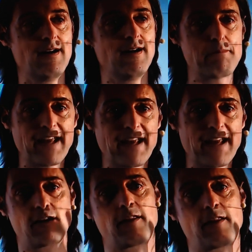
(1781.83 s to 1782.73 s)

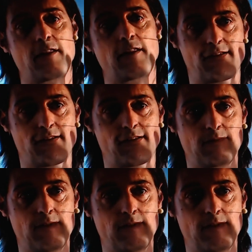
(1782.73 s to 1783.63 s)
picture this,
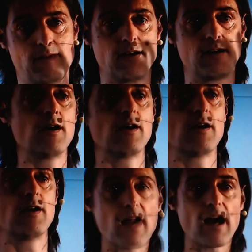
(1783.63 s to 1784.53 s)

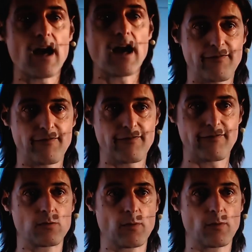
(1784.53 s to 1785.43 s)
we are infected
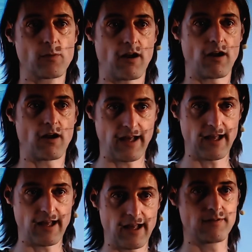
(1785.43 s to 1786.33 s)
with this RNA,
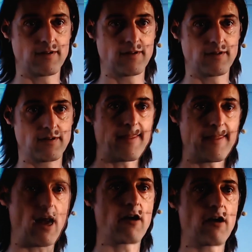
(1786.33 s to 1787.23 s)
and the
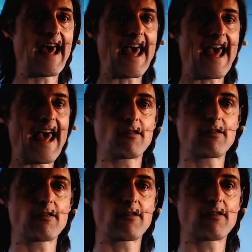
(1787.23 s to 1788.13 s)
RNA is
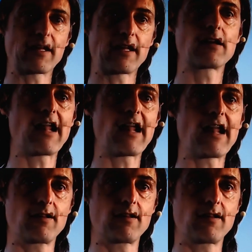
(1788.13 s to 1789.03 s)
forming a
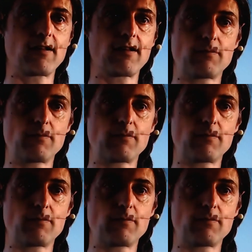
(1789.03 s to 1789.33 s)
cluster of 1